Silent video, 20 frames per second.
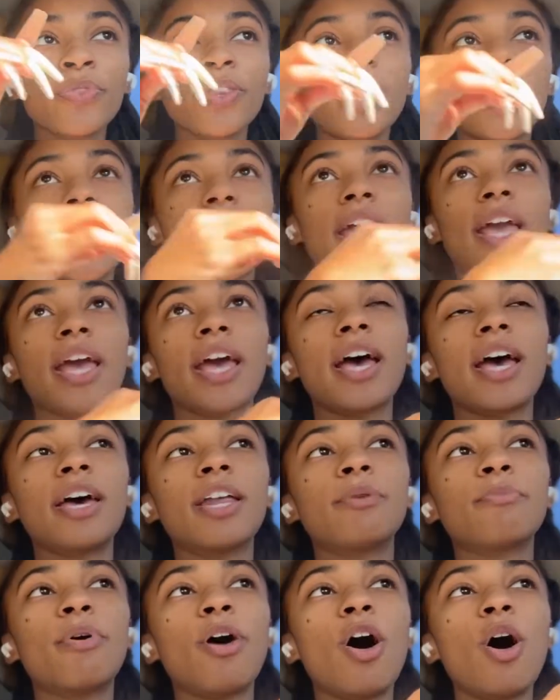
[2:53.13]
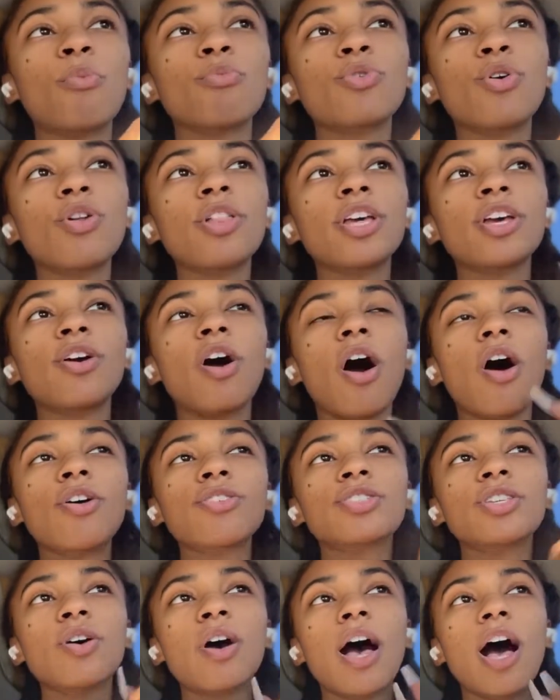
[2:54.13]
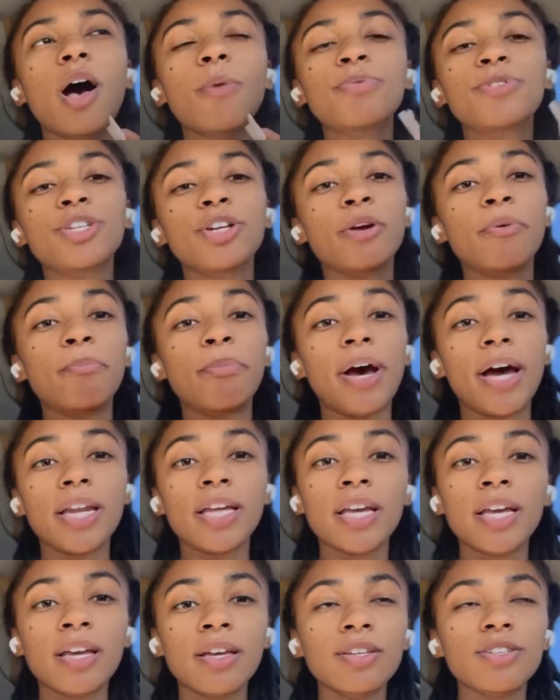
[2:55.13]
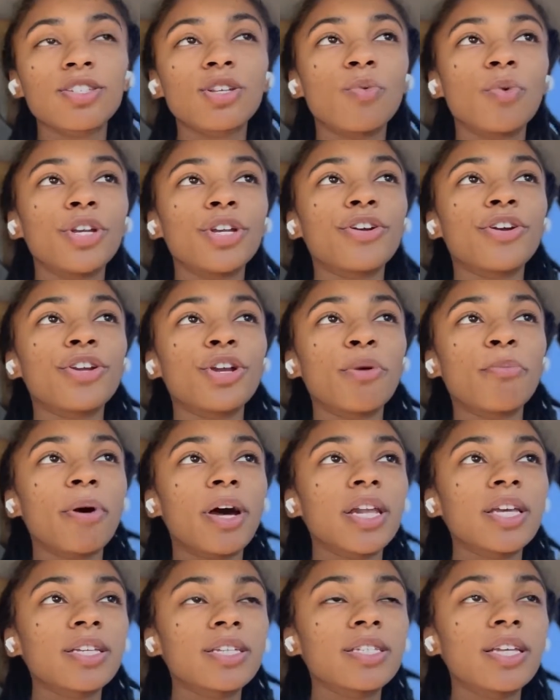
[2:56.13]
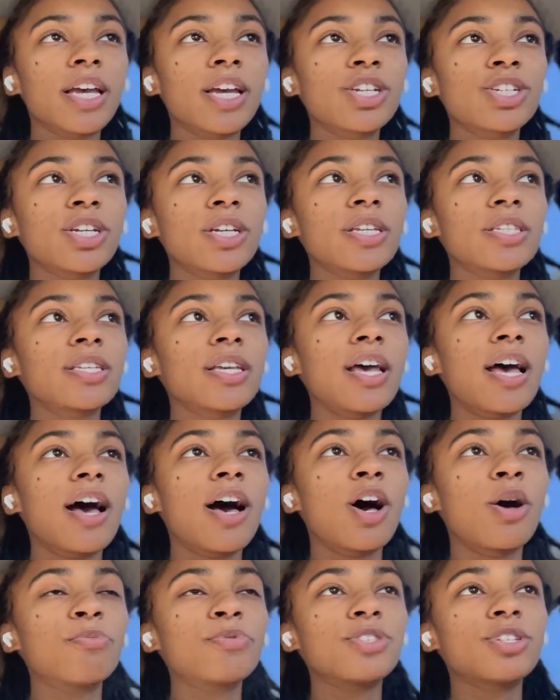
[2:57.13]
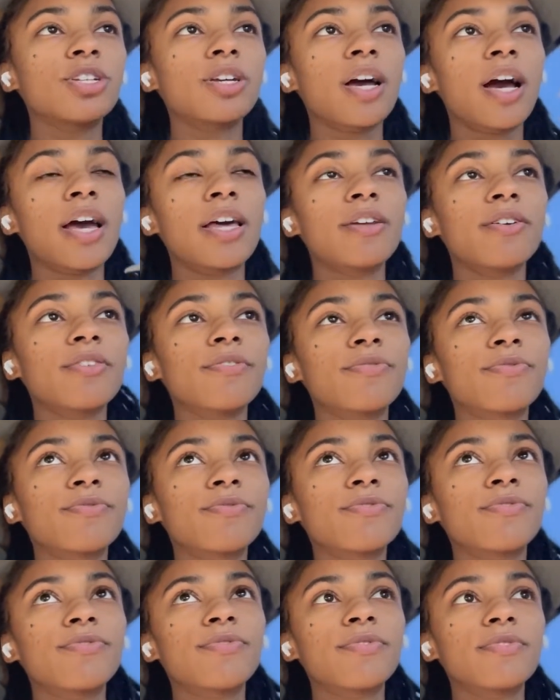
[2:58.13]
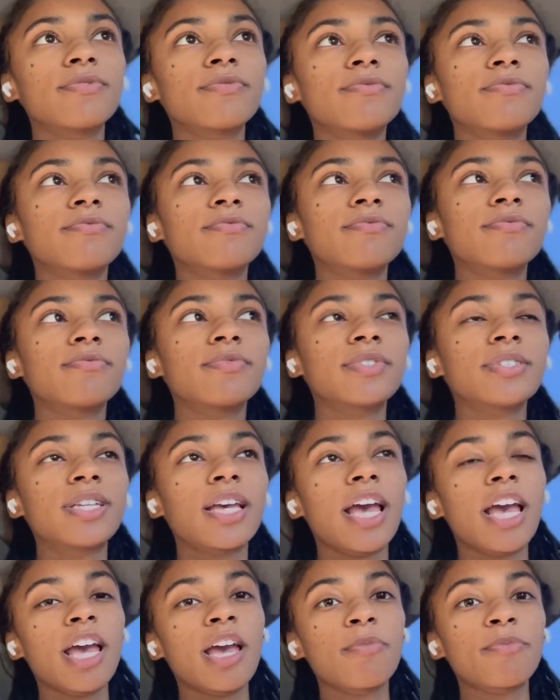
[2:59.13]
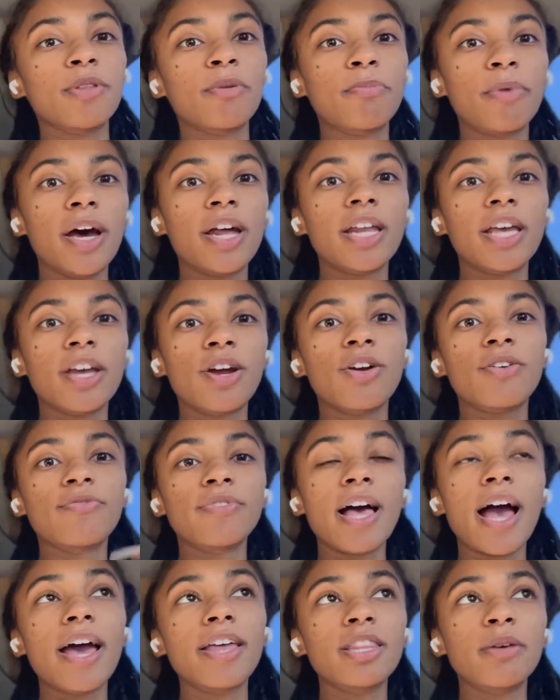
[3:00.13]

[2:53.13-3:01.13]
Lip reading: And palm rolling also helps your budding. So when you're in your budding stages, it helps to kind of tame the budding or flatten the